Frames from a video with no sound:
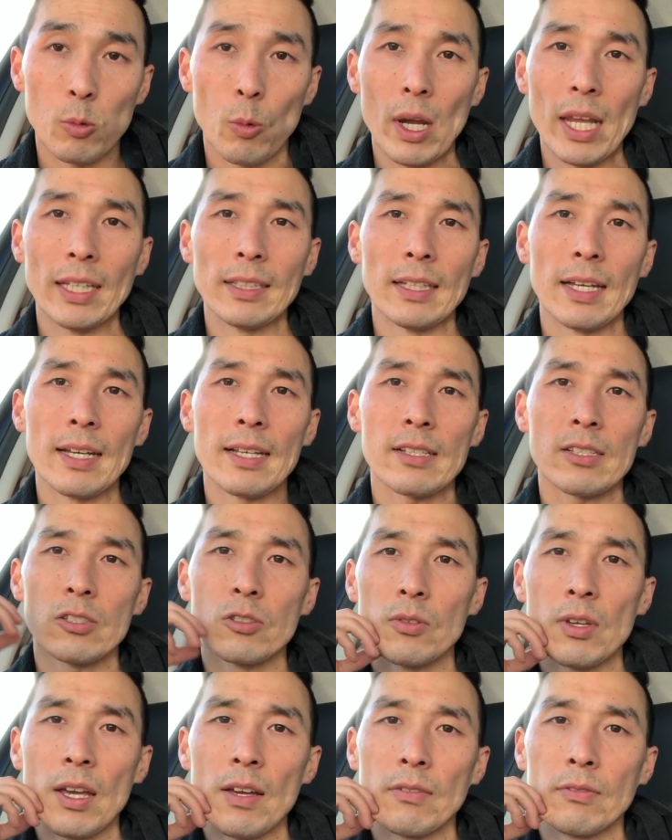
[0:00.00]
weigh less,
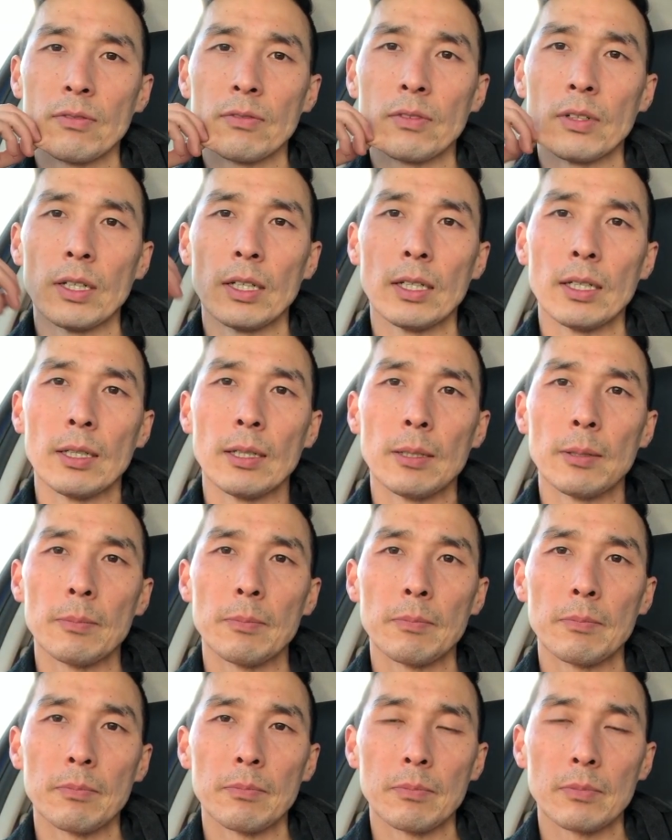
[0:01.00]
you have uh,
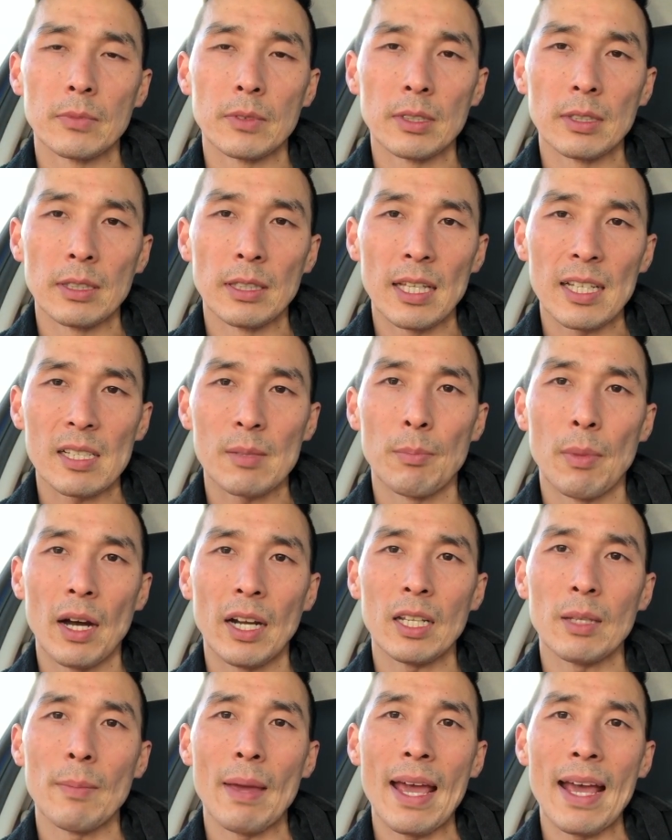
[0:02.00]
less
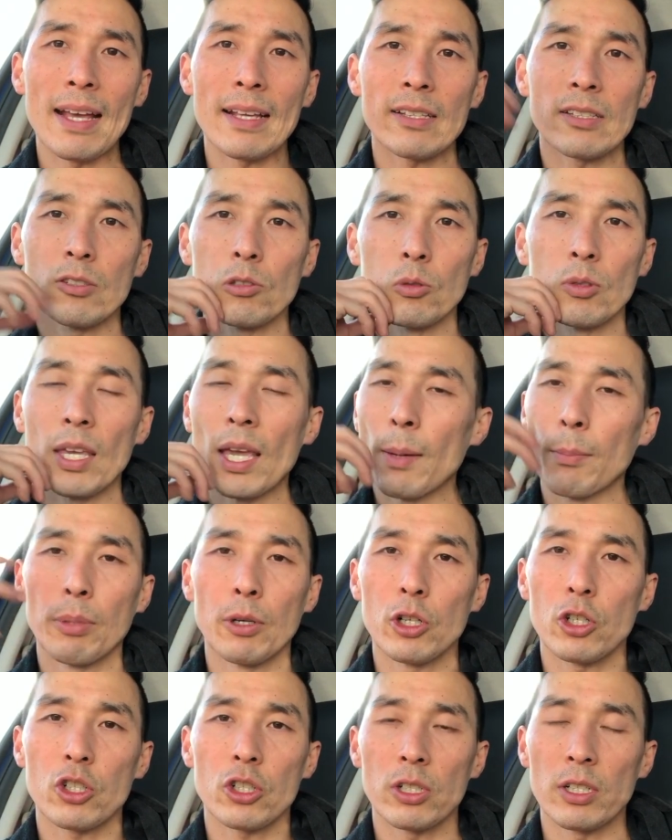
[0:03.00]
body mass. You can't
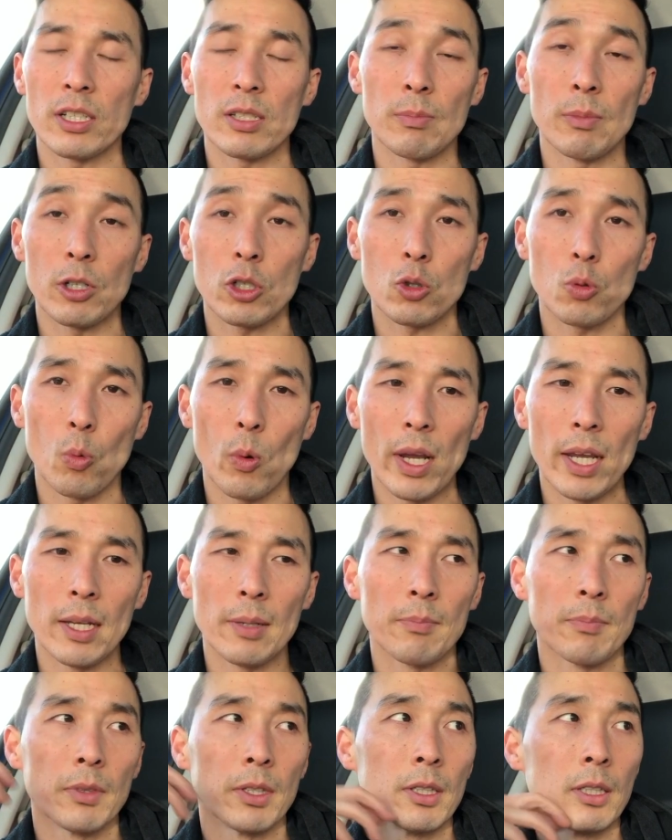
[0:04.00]
push as much
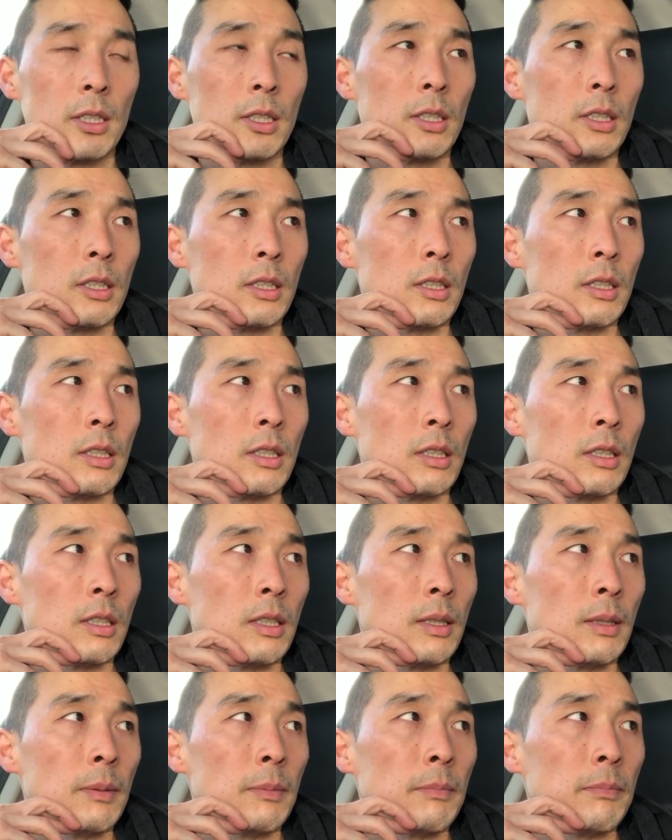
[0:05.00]
weight,
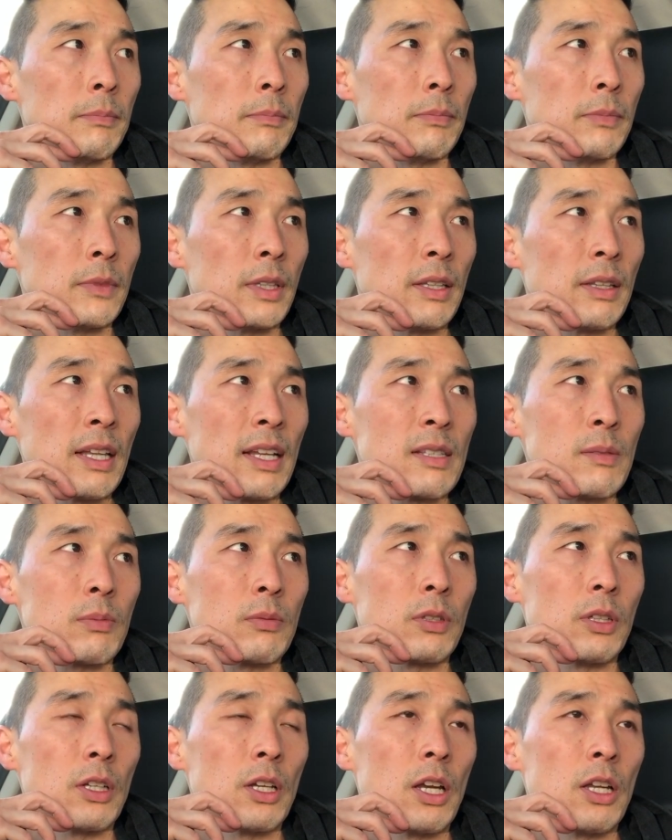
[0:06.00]
um, and that's
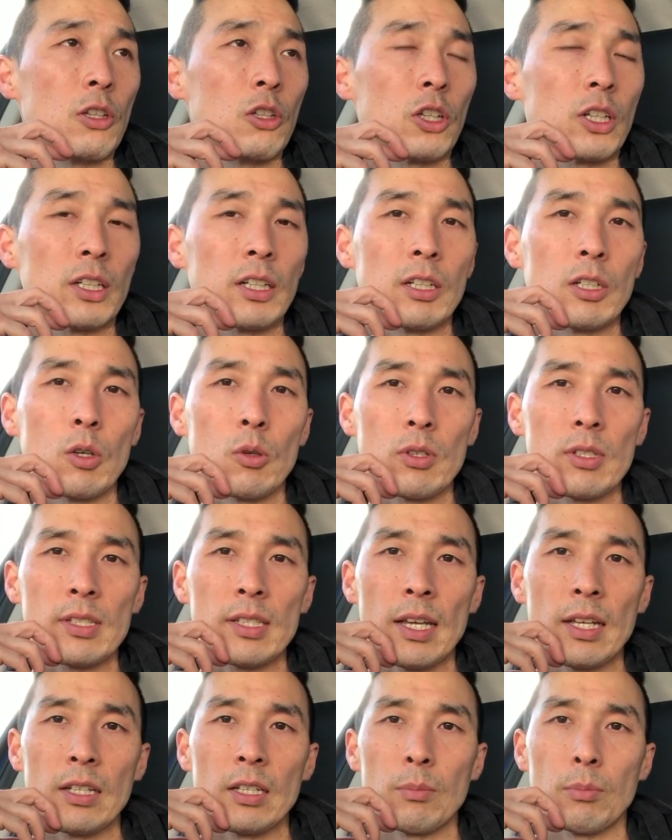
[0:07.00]
and you're gonna notice
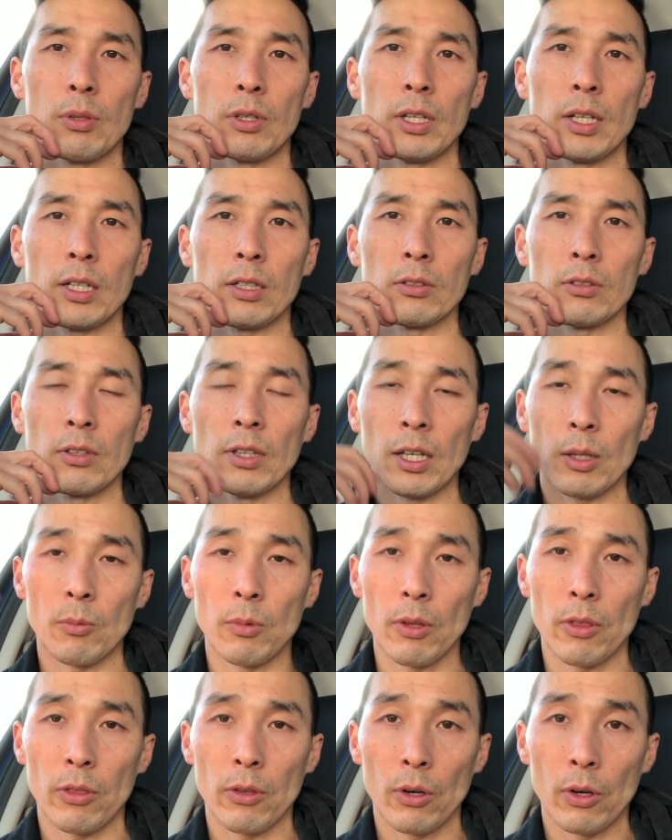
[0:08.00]
that in particular. Like
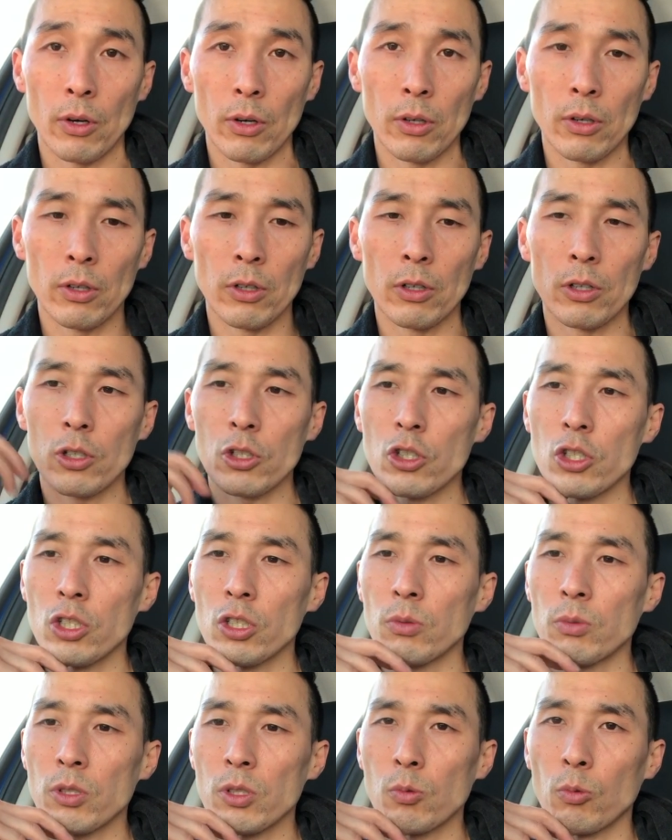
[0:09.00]
with her,
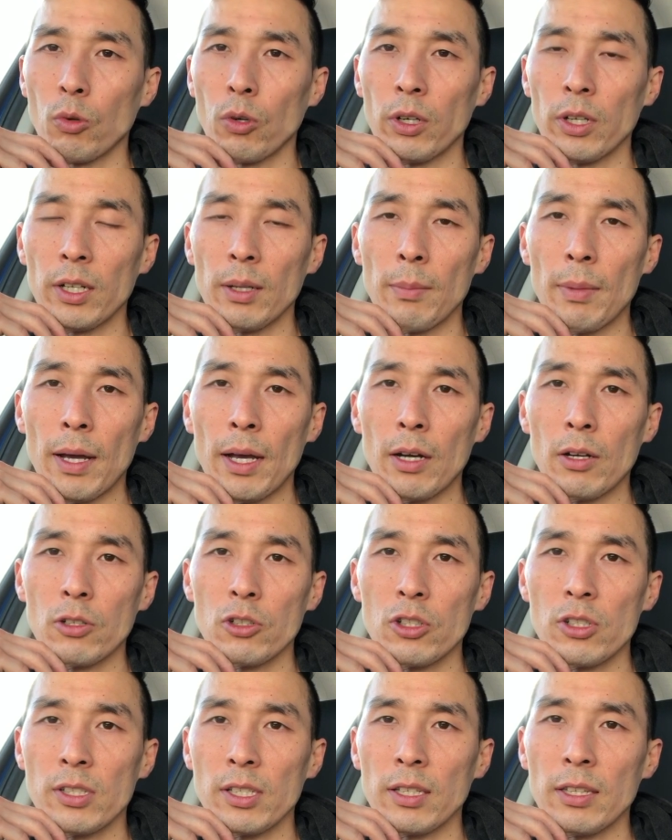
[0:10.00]
she was worried about.
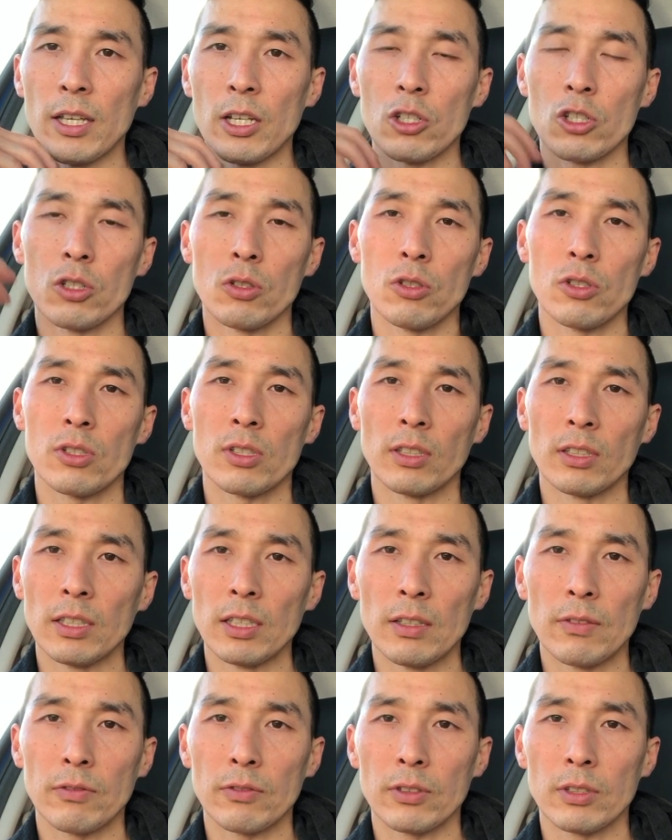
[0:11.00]
She said that she used to
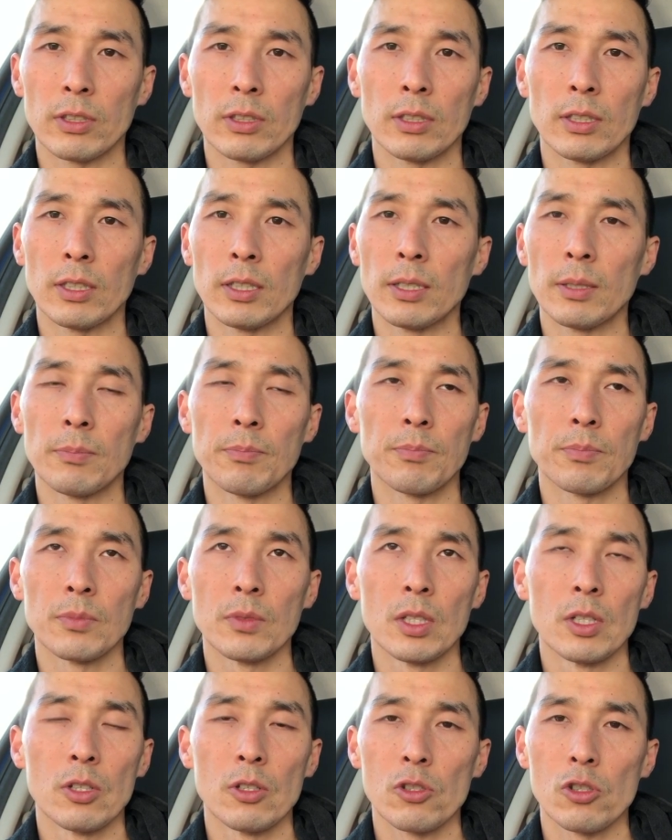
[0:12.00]
lift um,
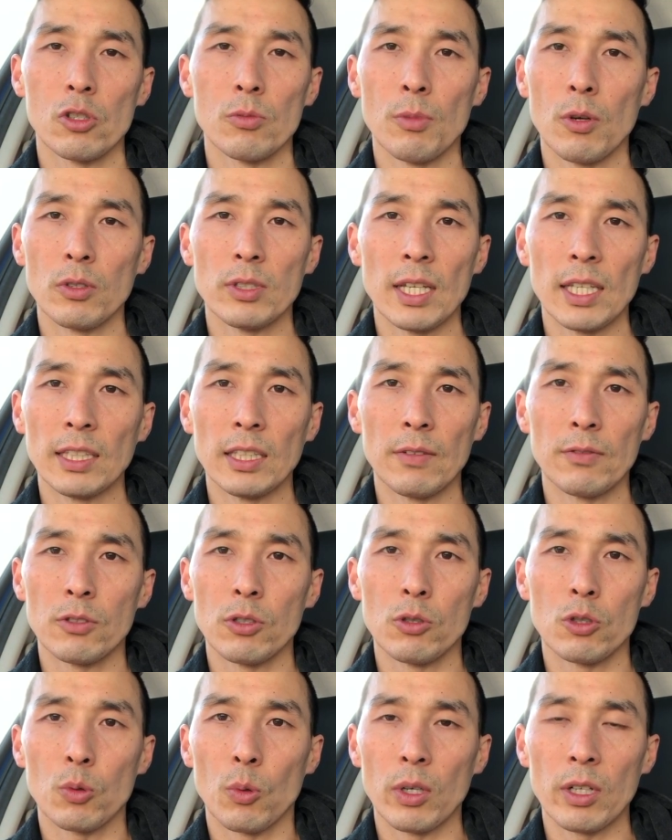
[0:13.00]
sumo deadlift
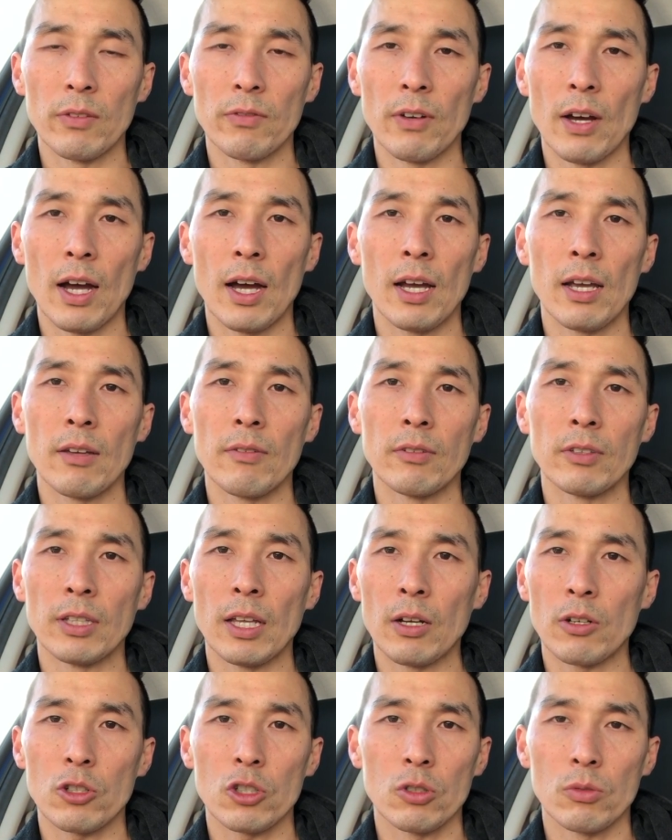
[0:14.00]
225, and
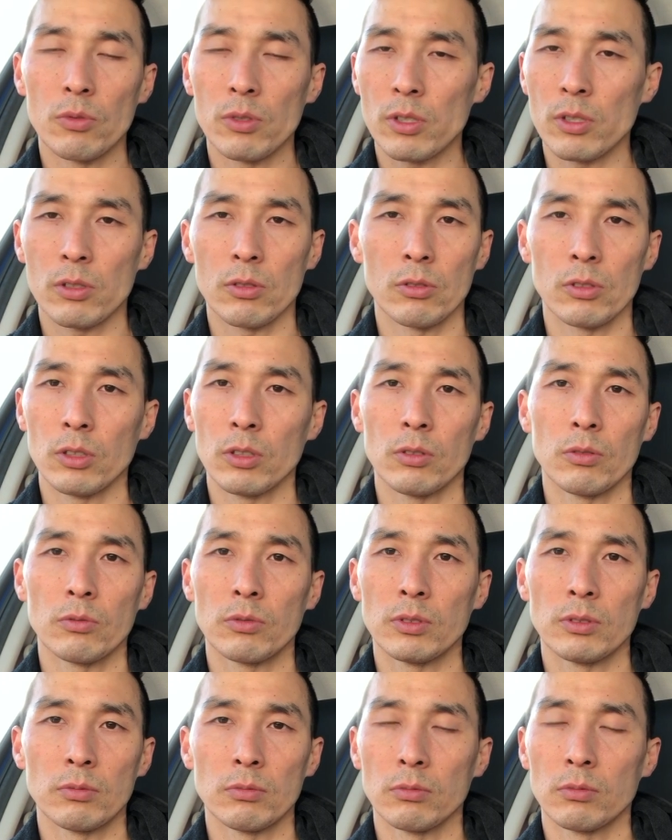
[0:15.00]
now she was you know
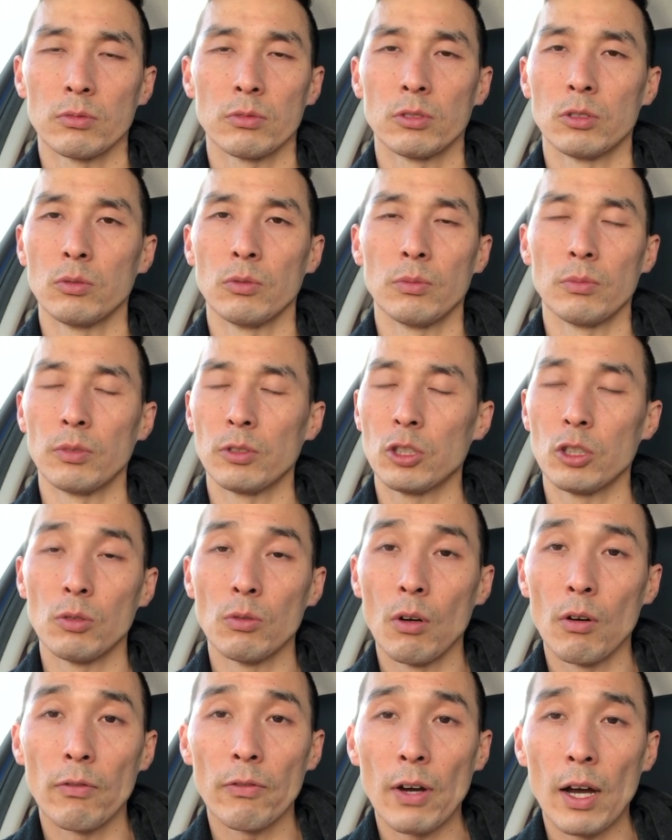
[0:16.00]
doing
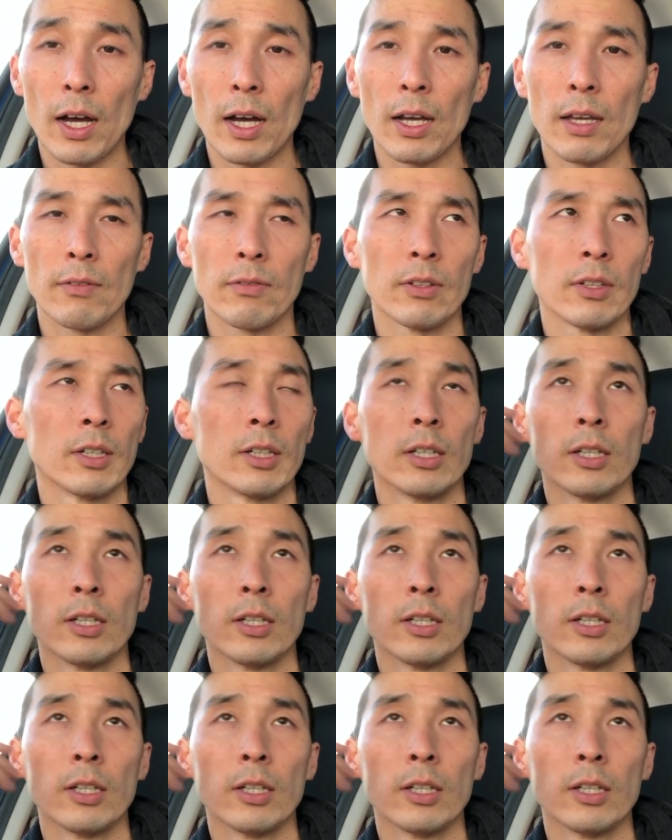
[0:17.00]
205.